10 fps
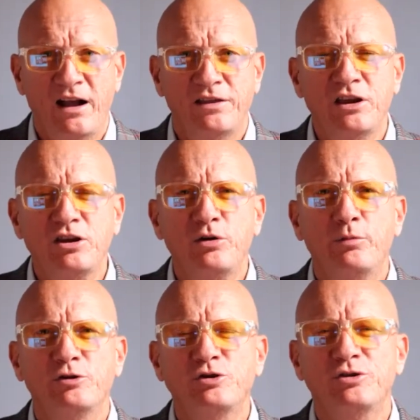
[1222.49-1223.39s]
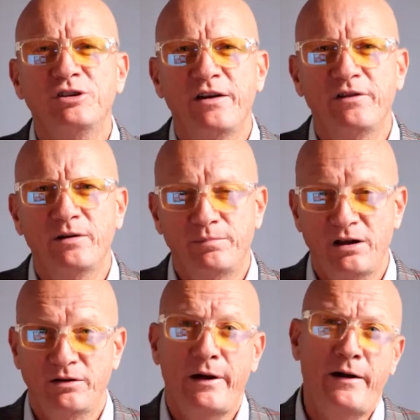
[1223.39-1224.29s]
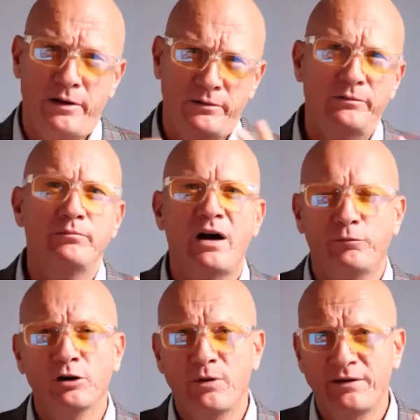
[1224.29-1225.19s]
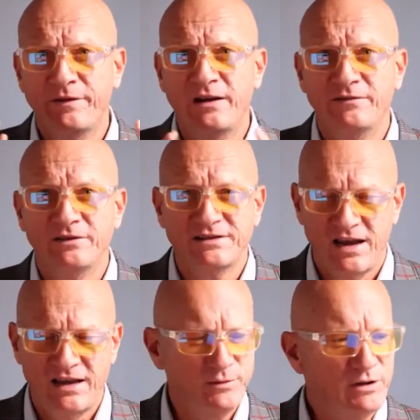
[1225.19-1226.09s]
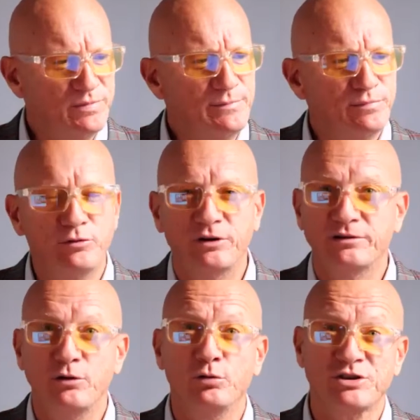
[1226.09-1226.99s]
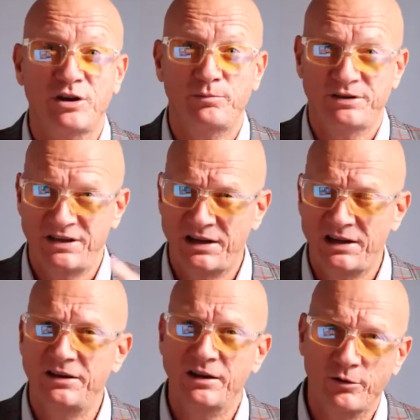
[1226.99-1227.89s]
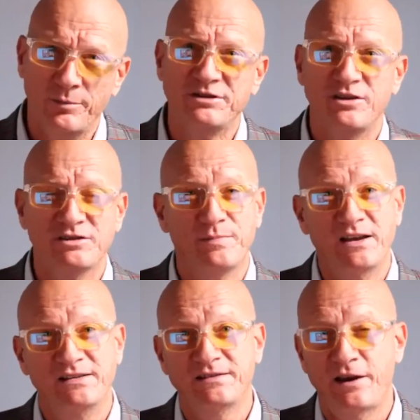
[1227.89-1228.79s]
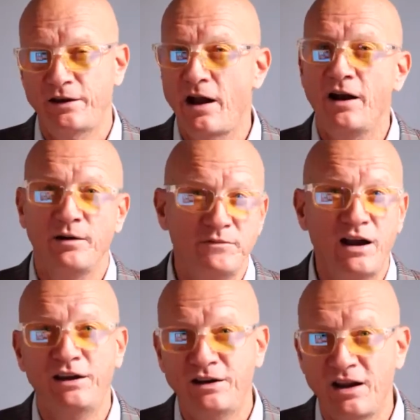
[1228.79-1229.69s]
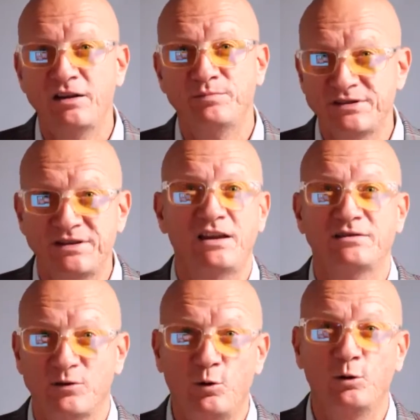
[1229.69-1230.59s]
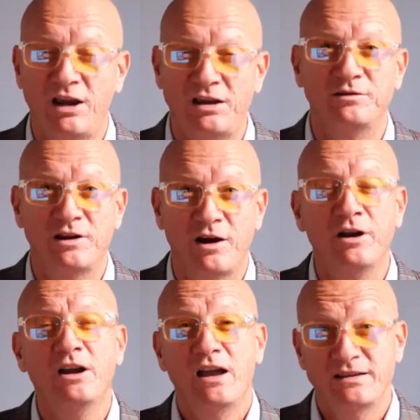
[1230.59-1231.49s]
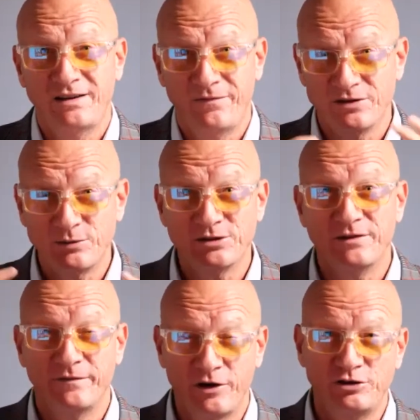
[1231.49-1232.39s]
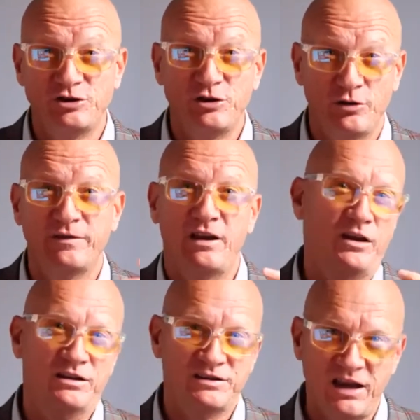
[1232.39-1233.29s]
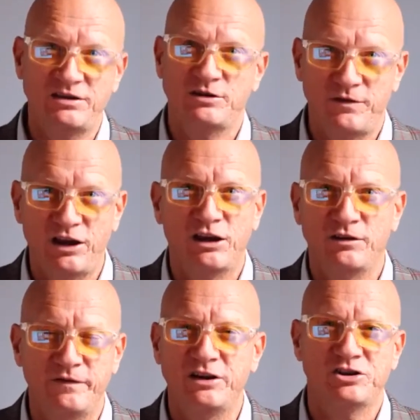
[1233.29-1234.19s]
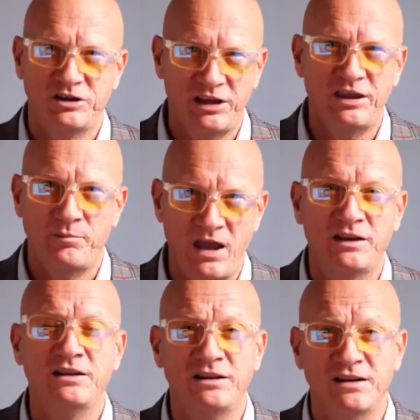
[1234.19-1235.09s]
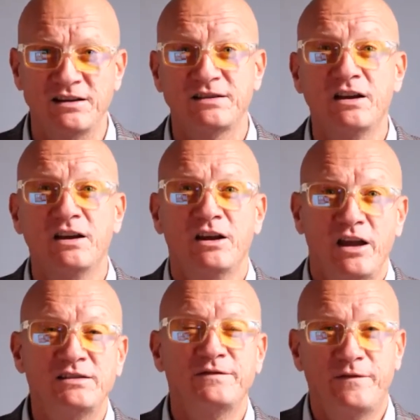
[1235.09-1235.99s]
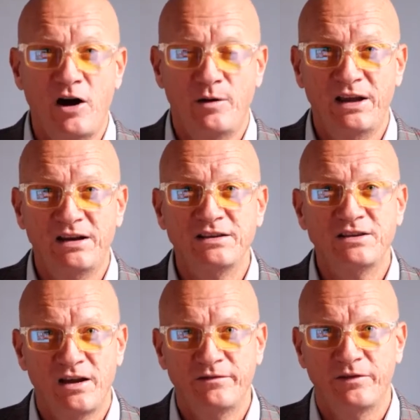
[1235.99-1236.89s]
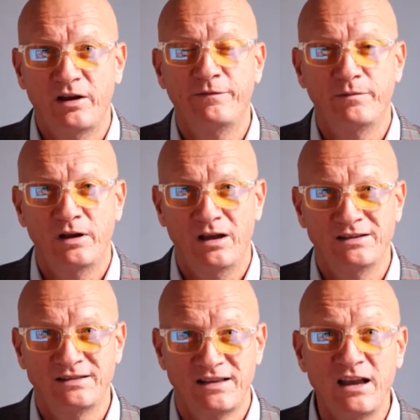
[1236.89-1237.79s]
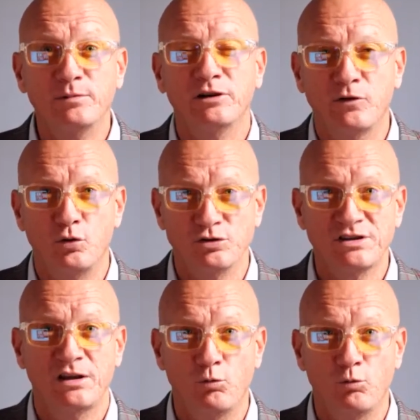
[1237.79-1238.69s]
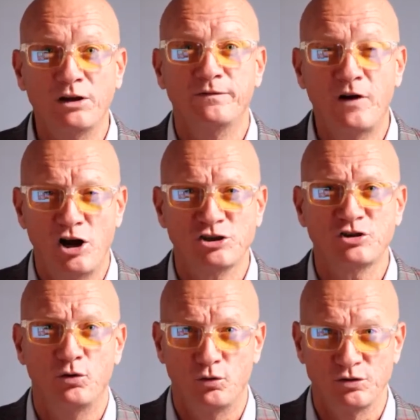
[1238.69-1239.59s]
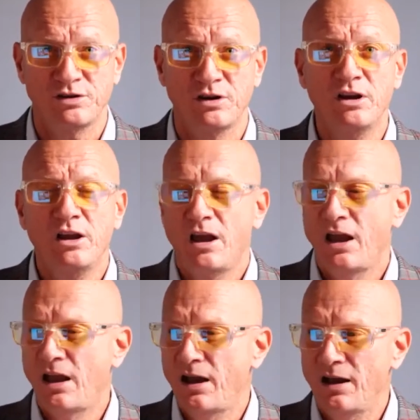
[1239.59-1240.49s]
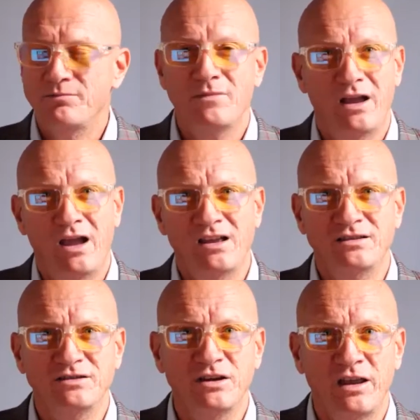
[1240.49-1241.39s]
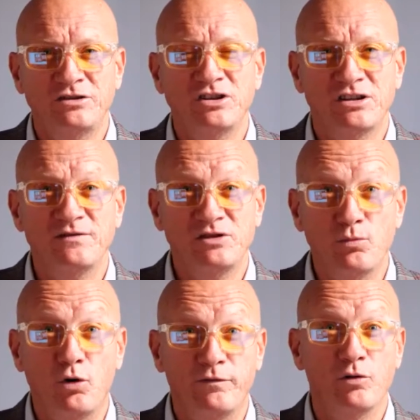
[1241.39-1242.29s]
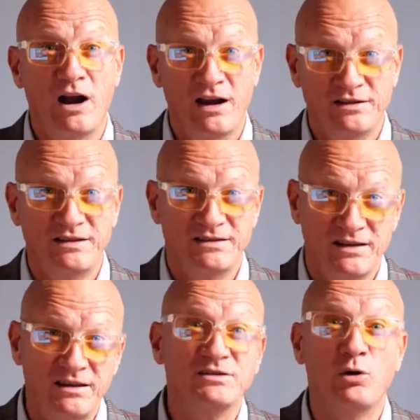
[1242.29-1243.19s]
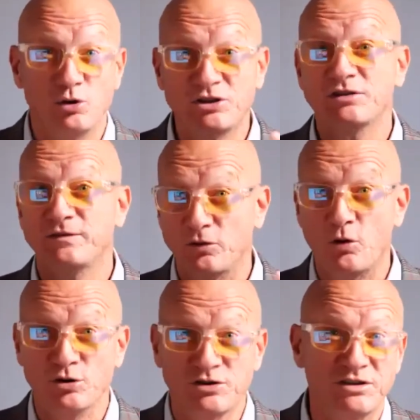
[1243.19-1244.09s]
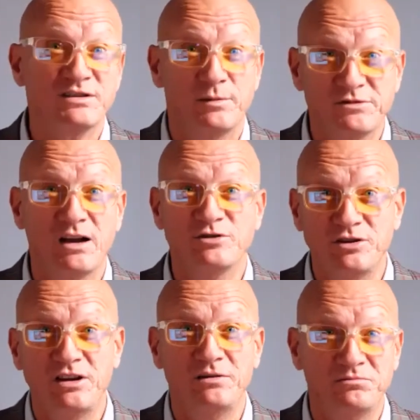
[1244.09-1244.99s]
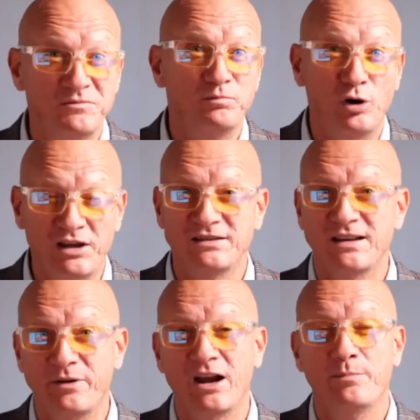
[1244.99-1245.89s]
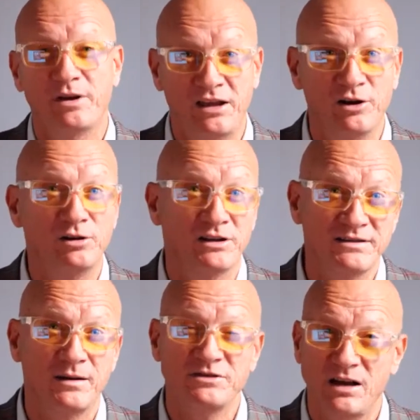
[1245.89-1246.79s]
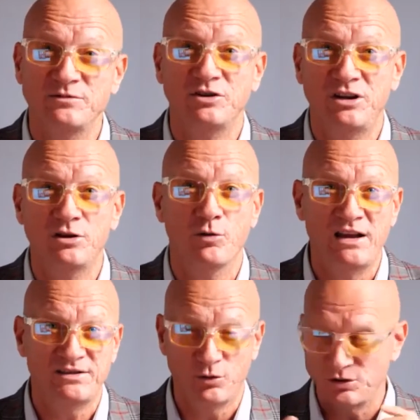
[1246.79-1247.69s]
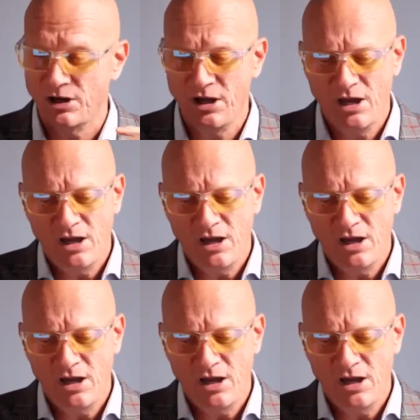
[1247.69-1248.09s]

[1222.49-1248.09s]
I think you should never... one of my favorite sayings when people were also particularly in the crypto space saying, I'm 99% all in, you know, as if this was a virtue of the extent of their conviction and their manliness. It's far better to have a stable of horse than one fast horse. And that just gives you more varieties. And there's horses for courses. Sometimes you need pulling something up a hill and sometimes you need a racehorse.